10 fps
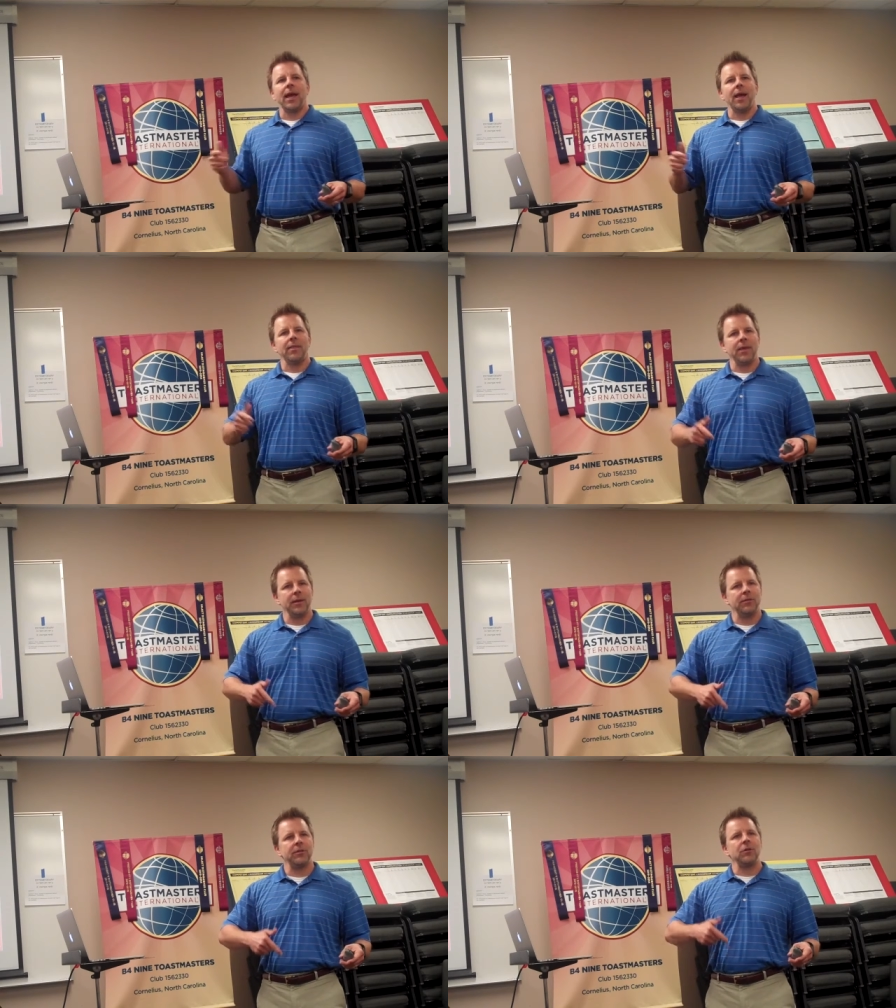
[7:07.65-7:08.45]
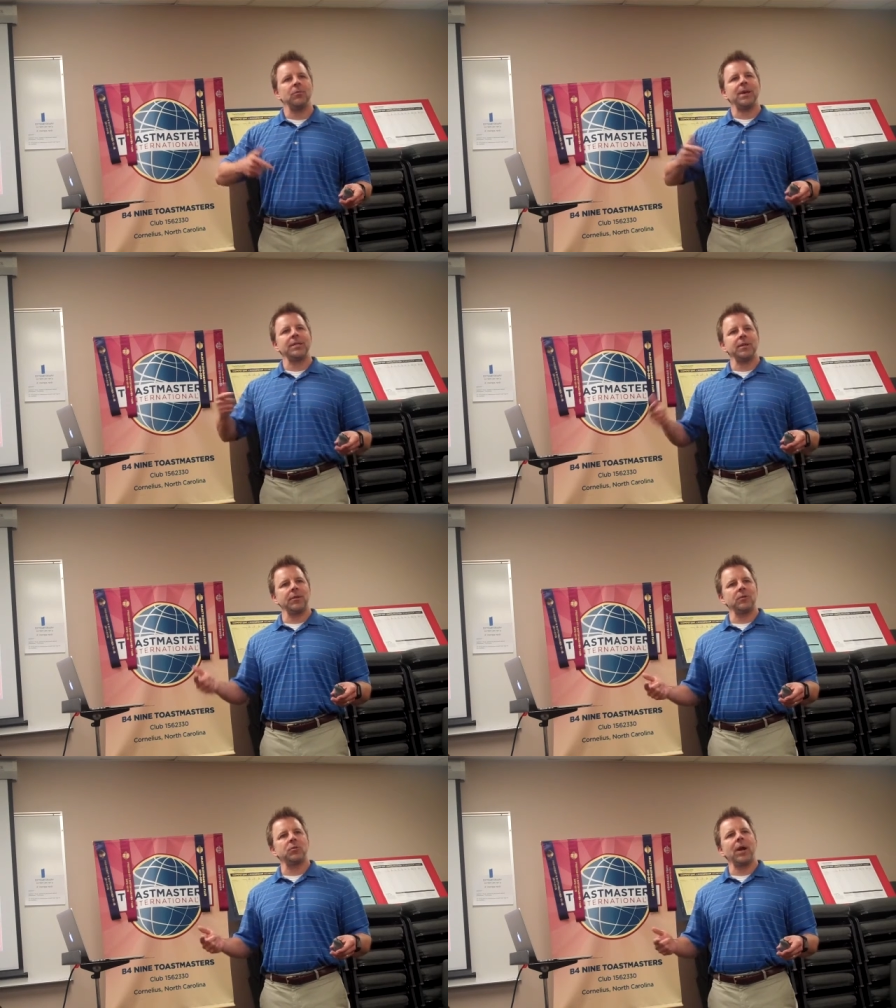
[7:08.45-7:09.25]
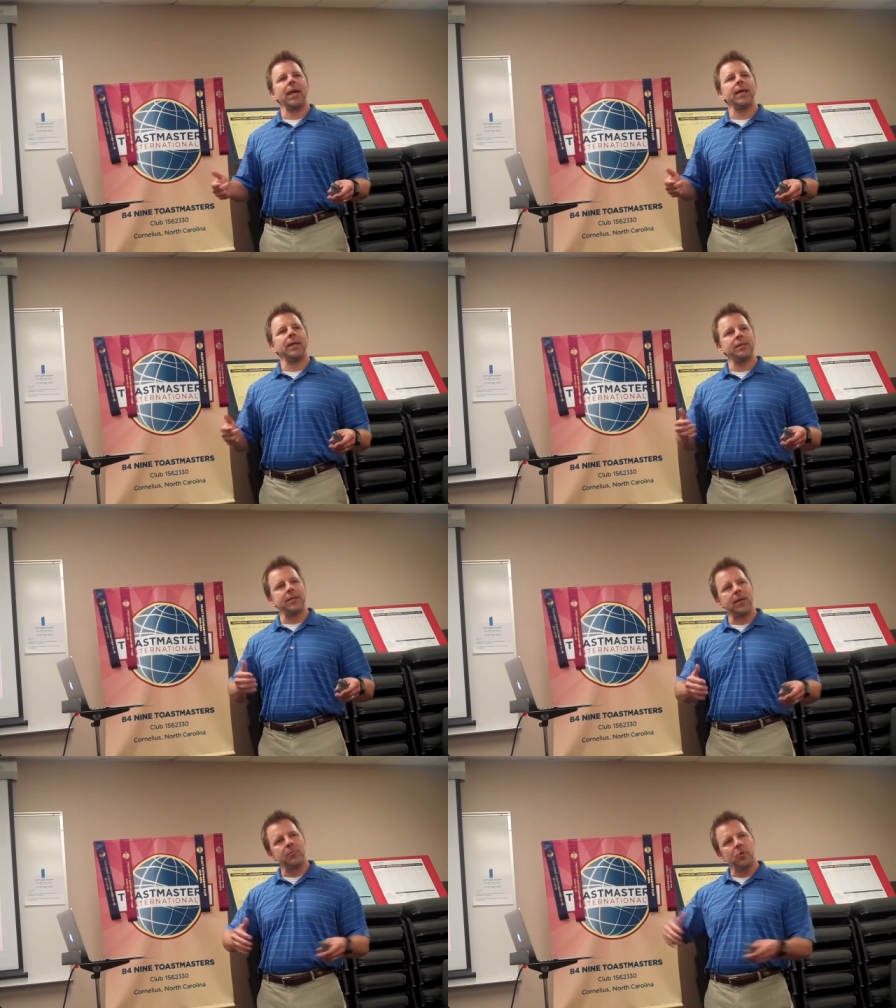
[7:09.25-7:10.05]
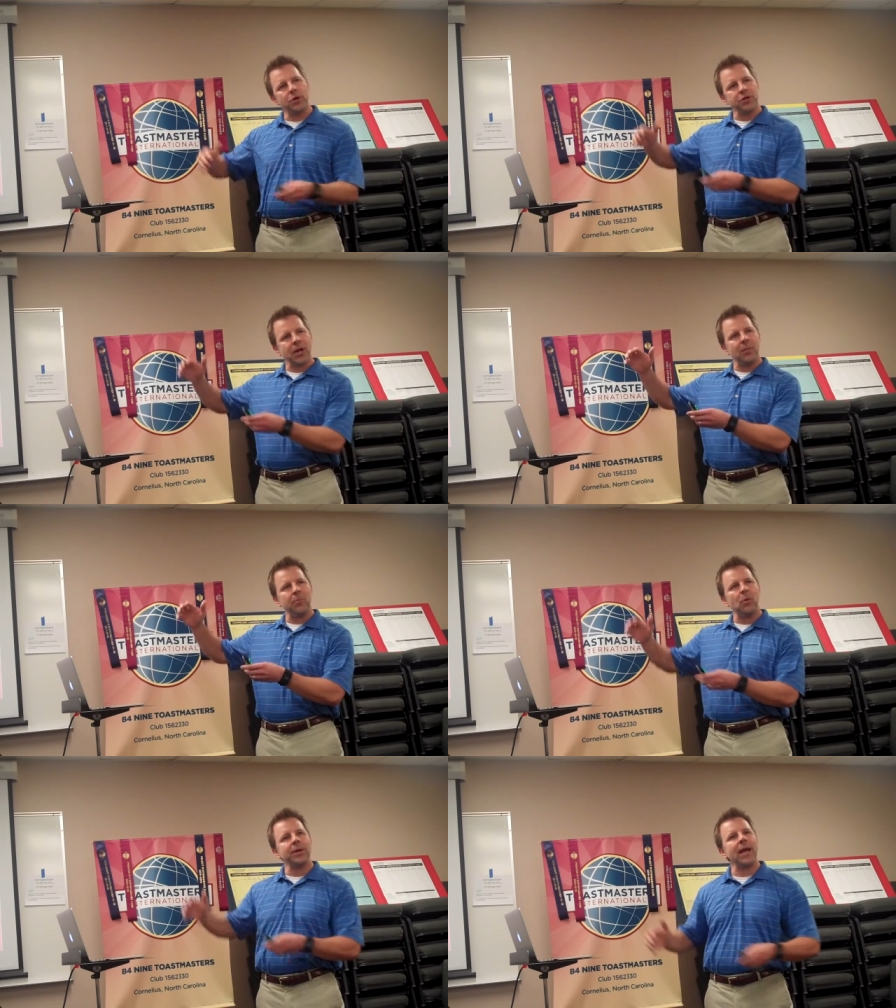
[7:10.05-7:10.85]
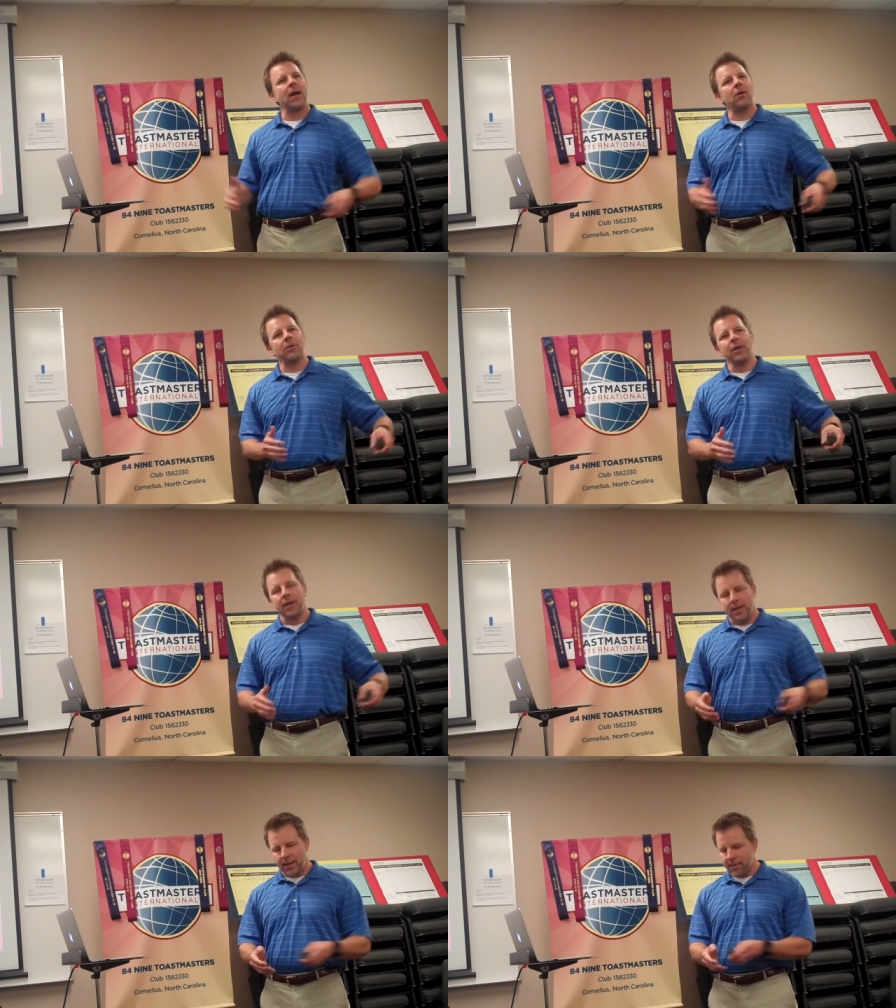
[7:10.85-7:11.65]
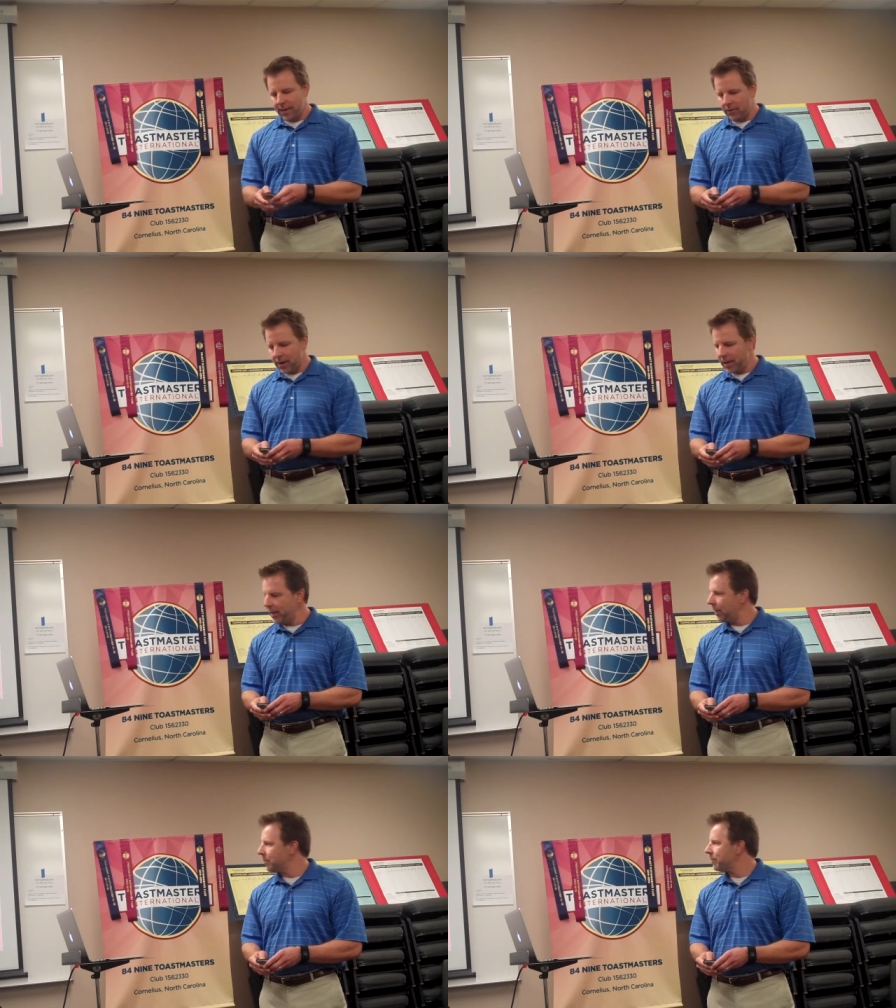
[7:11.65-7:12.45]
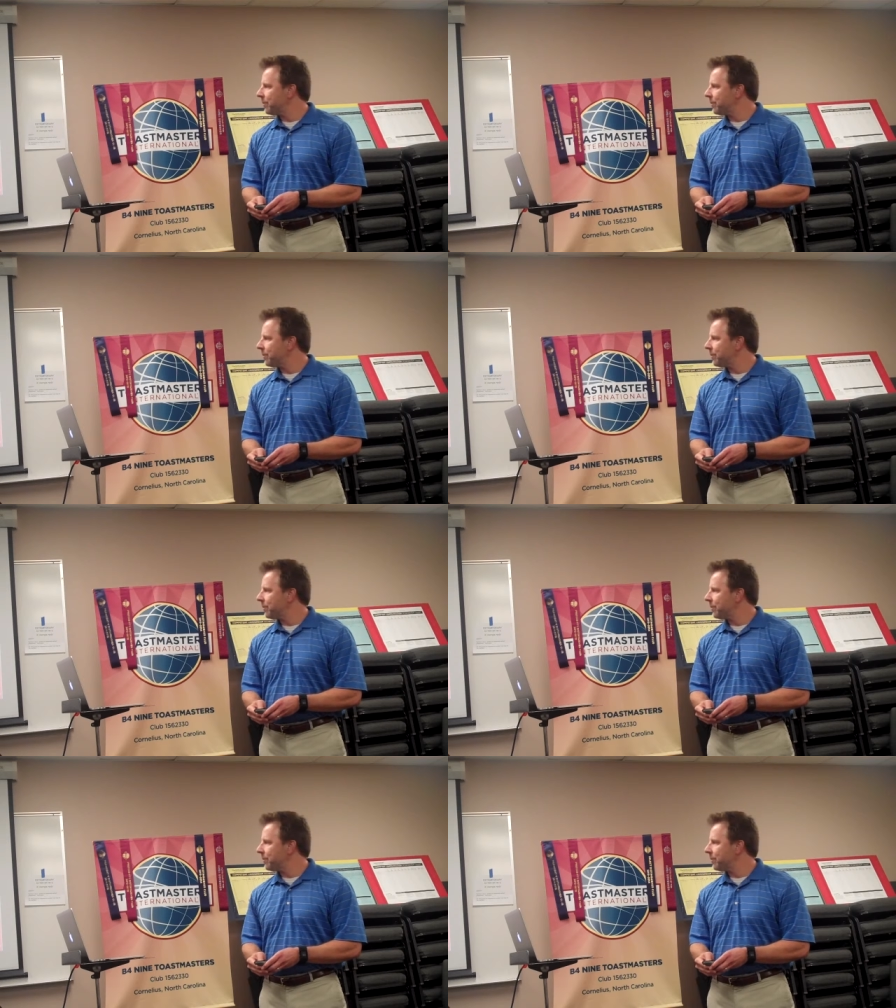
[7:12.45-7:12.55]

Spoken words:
and then to, based on those rankings, get pushed up or down in that ranking.